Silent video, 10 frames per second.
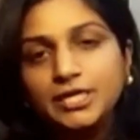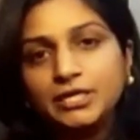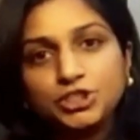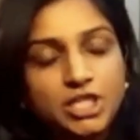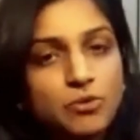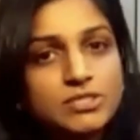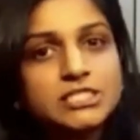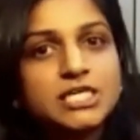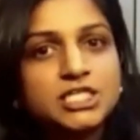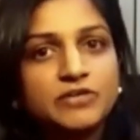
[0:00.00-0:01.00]
now she was
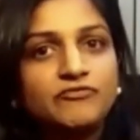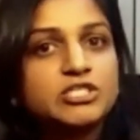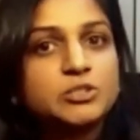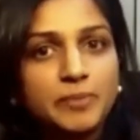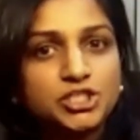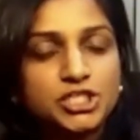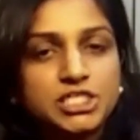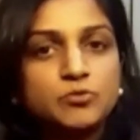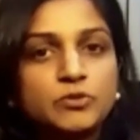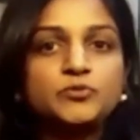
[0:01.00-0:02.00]
searching for
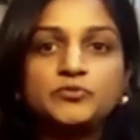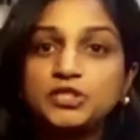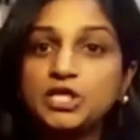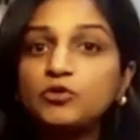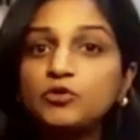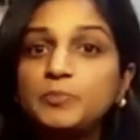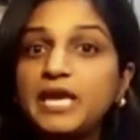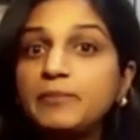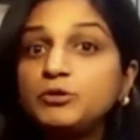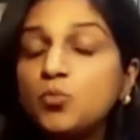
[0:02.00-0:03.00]
species which she would be
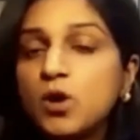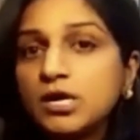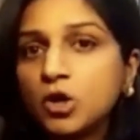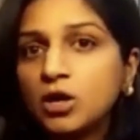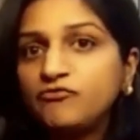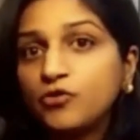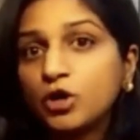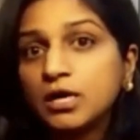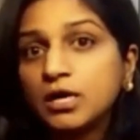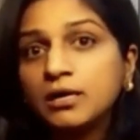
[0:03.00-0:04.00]
able to work on for
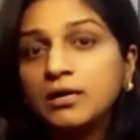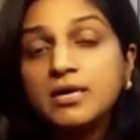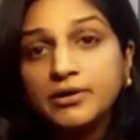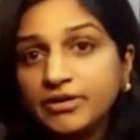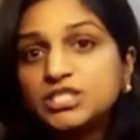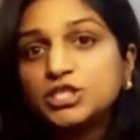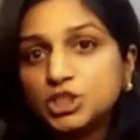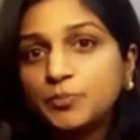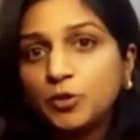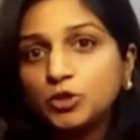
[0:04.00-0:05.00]
her research
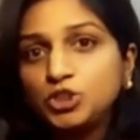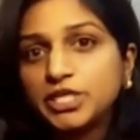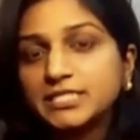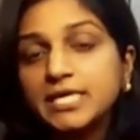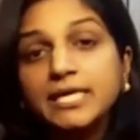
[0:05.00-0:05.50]
project.